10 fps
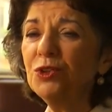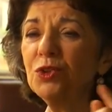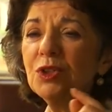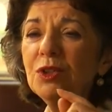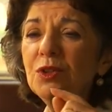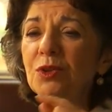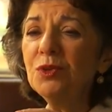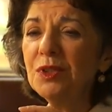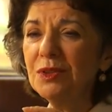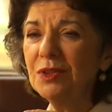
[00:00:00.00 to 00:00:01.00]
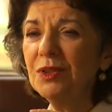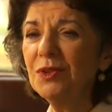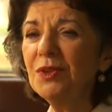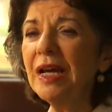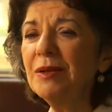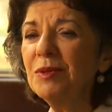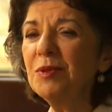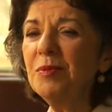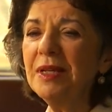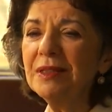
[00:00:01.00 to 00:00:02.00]
You can use it to unite
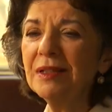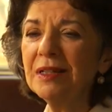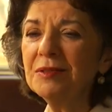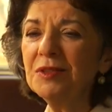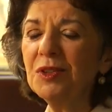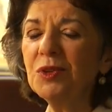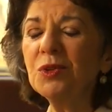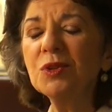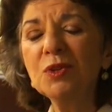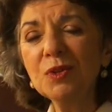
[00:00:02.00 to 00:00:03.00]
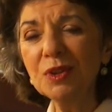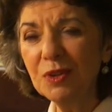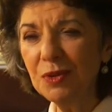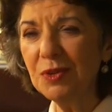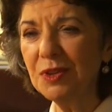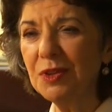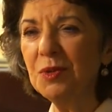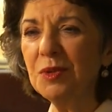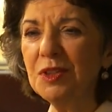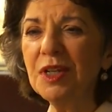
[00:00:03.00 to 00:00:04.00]
with me in love, or you can use it
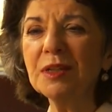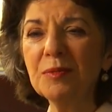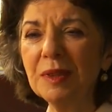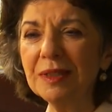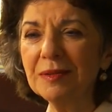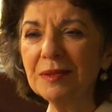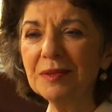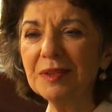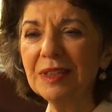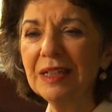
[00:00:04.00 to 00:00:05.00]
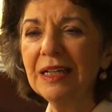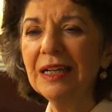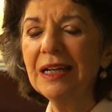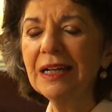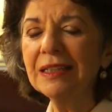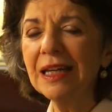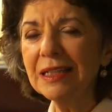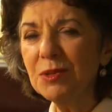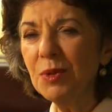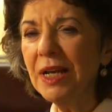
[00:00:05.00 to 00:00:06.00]
to reject me. And
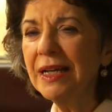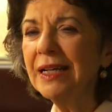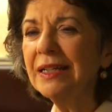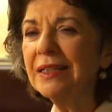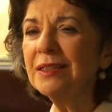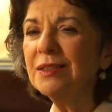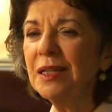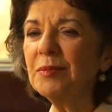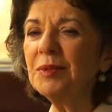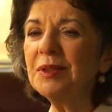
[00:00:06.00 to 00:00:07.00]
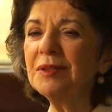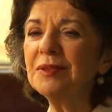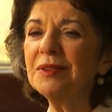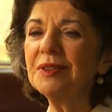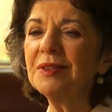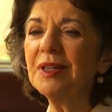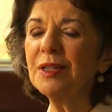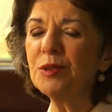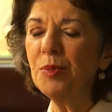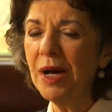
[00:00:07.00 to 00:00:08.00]
that's what I gotta accept
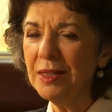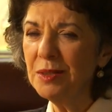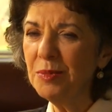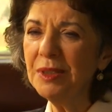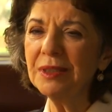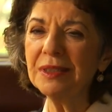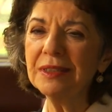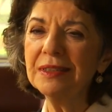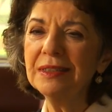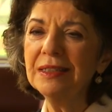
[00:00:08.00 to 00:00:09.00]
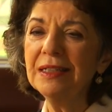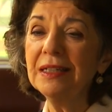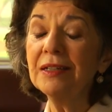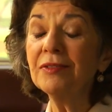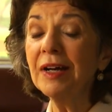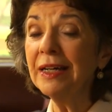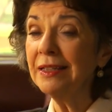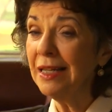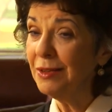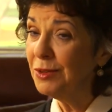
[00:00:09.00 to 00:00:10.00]
as a possibility, if I
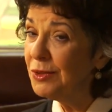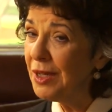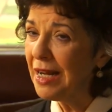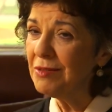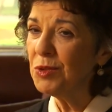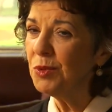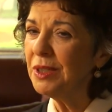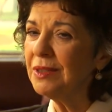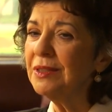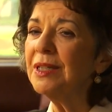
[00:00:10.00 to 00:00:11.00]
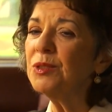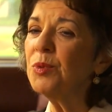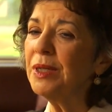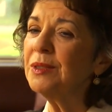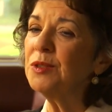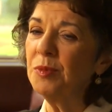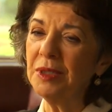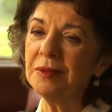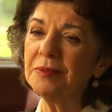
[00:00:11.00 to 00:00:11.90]
allow you to have a will as well as me.